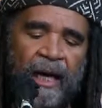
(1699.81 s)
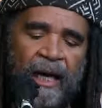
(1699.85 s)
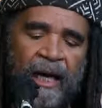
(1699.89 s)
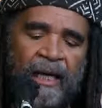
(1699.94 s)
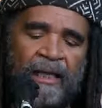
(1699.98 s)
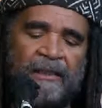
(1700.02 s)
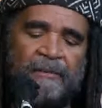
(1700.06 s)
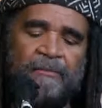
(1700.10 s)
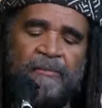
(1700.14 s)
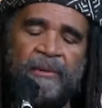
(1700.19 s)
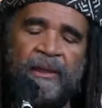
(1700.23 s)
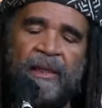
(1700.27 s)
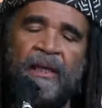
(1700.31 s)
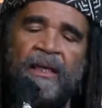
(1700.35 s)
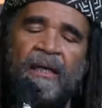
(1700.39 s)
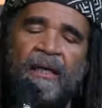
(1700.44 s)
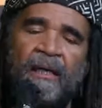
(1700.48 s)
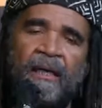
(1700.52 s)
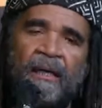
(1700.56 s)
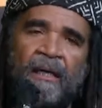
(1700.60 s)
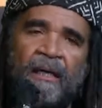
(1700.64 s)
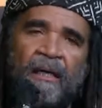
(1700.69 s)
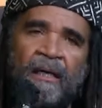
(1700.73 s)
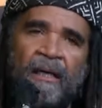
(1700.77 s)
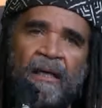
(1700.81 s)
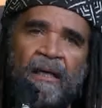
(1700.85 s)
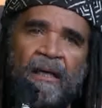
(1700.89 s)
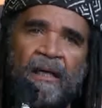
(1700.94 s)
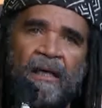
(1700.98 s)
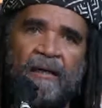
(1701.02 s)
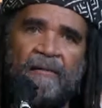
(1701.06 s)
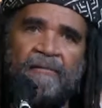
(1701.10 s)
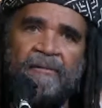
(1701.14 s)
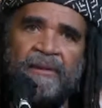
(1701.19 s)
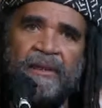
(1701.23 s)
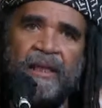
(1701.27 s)
aspect
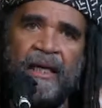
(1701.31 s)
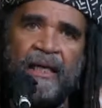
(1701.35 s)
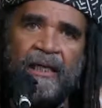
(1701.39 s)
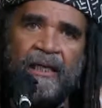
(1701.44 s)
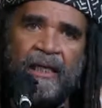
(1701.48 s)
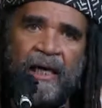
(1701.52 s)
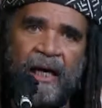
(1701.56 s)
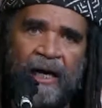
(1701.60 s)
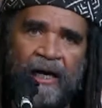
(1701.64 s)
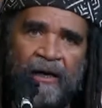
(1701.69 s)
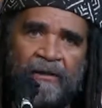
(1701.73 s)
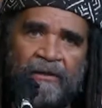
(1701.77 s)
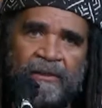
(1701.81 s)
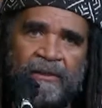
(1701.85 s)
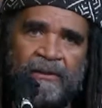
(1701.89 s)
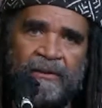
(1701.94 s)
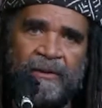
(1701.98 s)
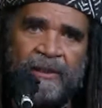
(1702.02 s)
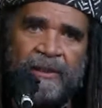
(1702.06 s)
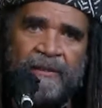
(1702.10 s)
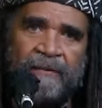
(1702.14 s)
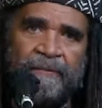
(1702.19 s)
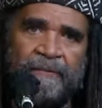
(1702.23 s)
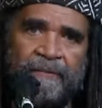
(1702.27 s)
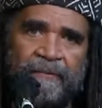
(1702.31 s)
of psychiatry.